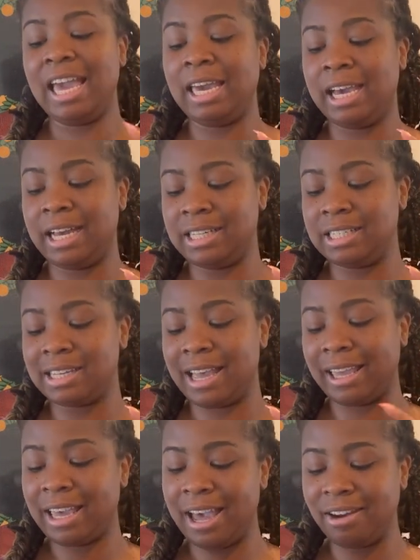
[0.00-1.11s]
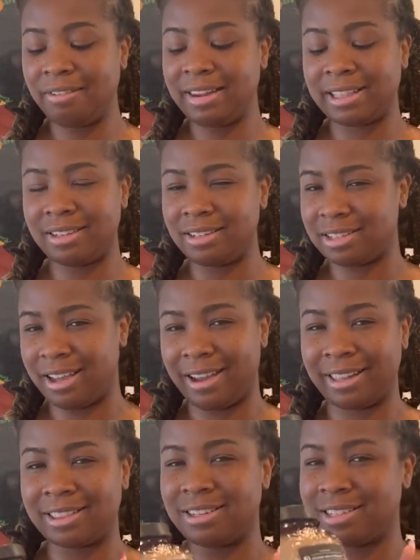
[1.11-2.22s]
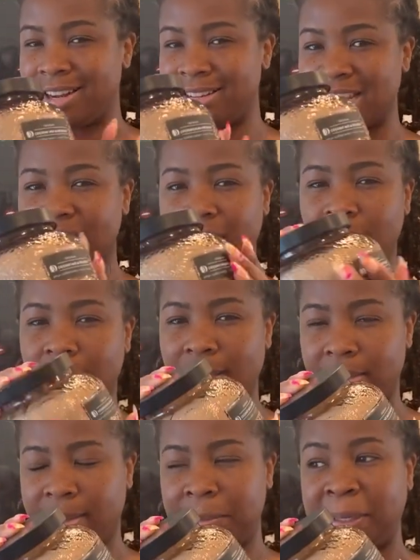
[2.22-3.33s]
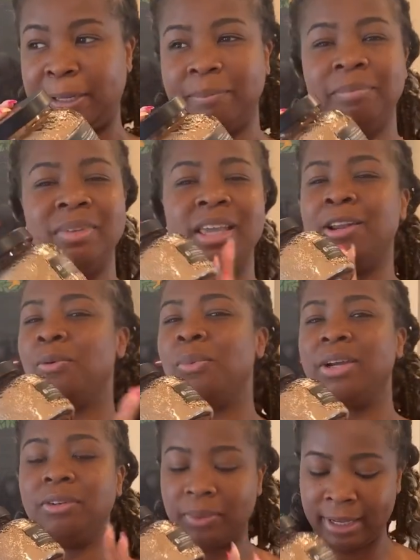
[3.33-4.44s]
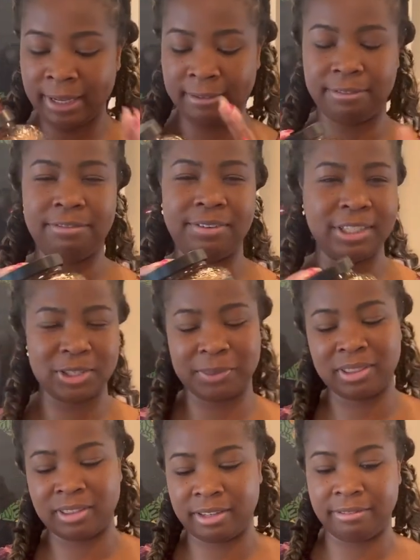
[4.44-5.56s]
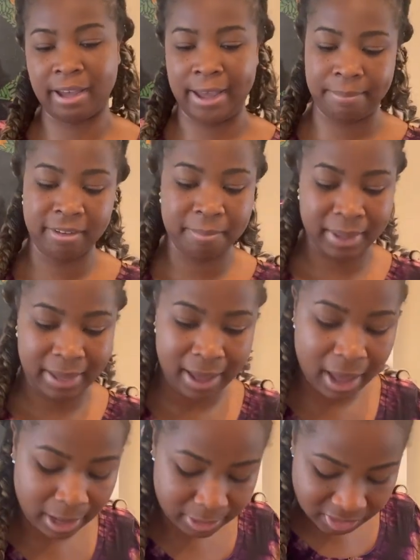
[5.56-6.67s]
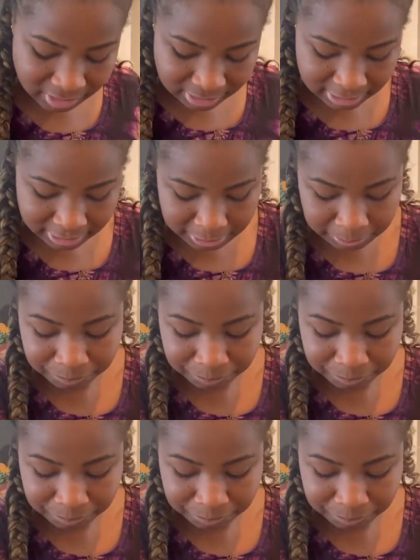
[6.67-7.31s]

And I kind of like the design. Like, the design is giving grandma, but in a weird way, it fits with the vibe of my house.